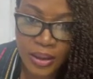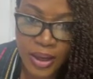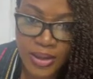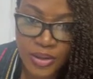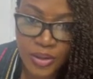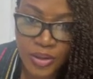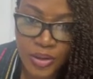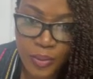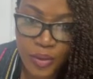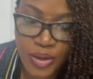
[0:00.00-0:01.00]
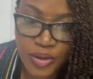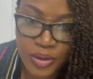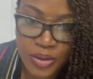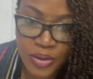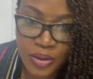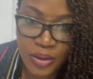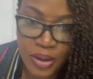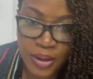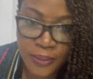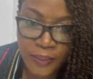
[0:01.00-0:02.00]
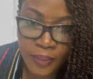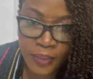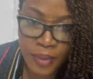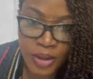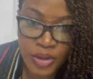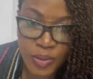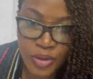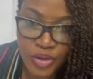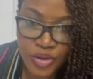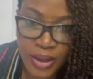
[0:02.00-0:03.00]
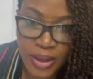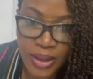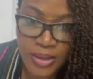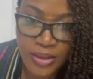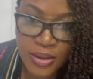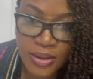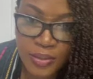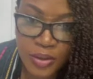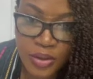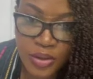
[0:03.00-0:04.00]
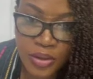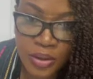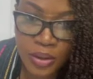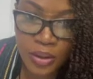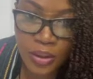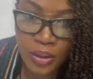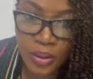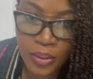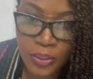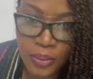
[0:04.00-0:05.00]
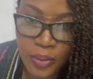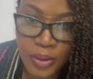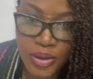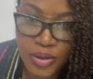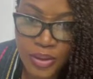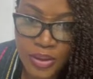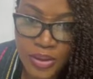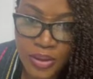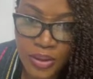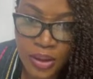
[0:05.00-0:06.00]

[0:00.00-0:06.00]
I saw some questions earlier. I just want to try and answer as much questions.